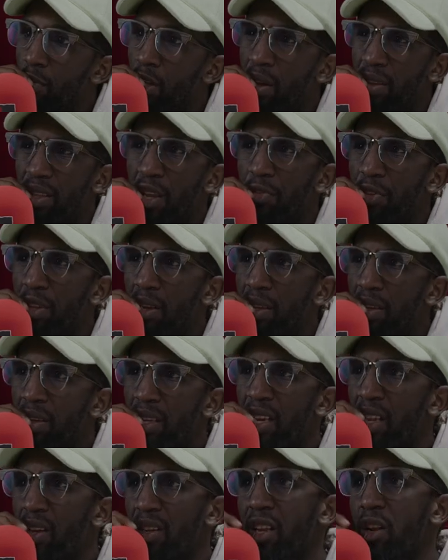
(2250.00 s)
Yeah, definitely.
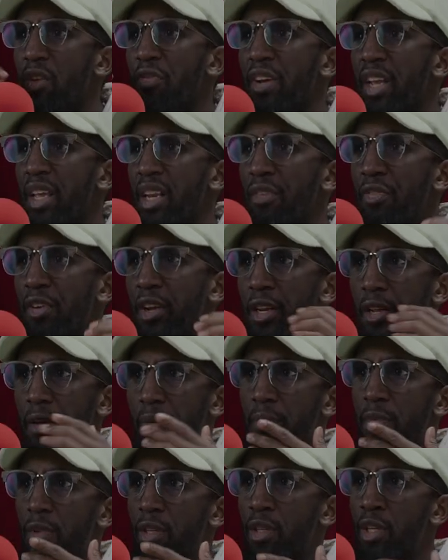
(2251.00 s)
They, they don't forget nothing, innit?
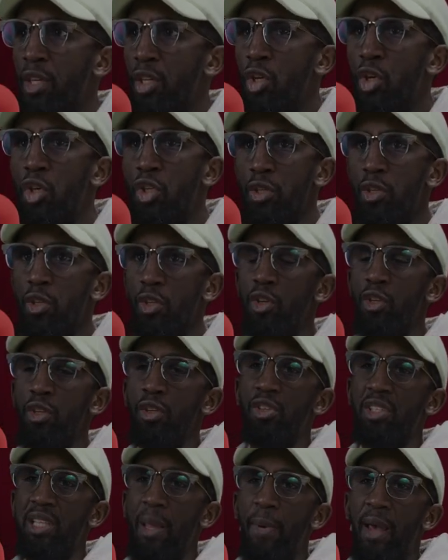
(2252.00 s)
You, sh you,
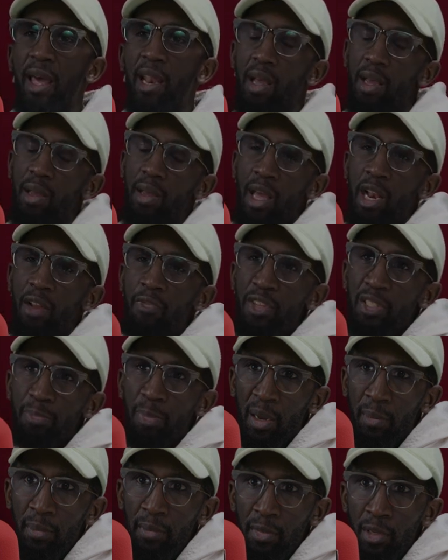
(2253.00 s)
you slap an elephant's
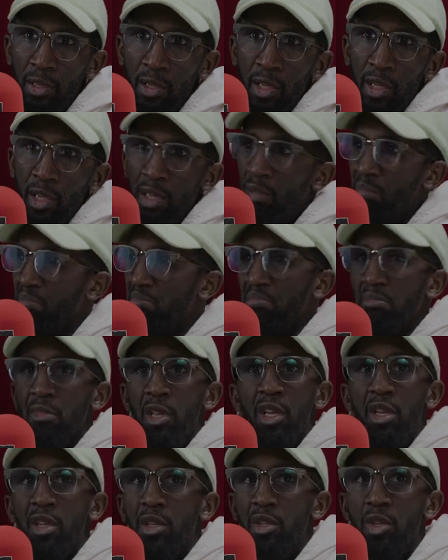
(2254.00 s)
bum.
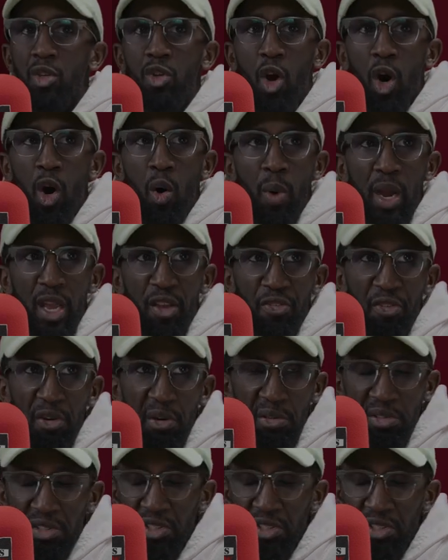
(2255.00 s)
You go away for